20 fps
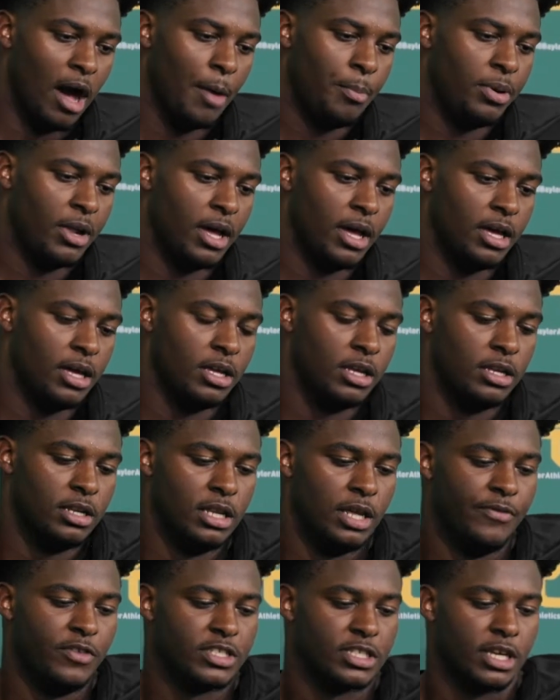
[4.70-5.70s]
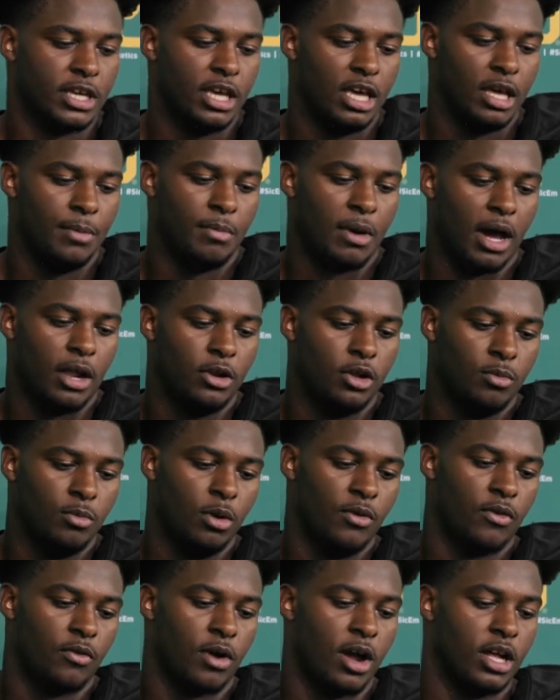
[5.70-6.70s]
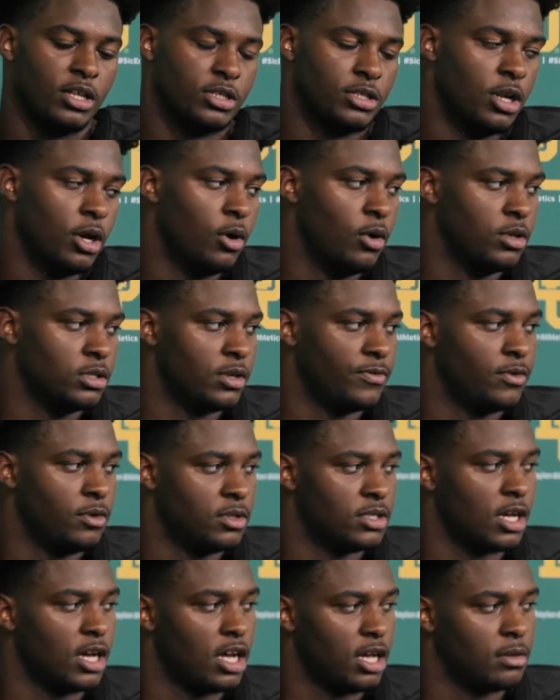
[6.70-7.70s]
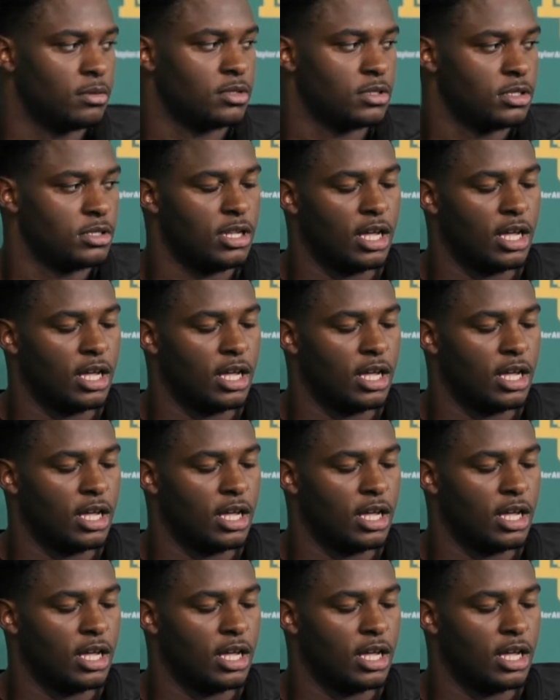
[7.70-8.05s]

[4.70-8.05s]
I play defensive end, but I do move around to nose a few times,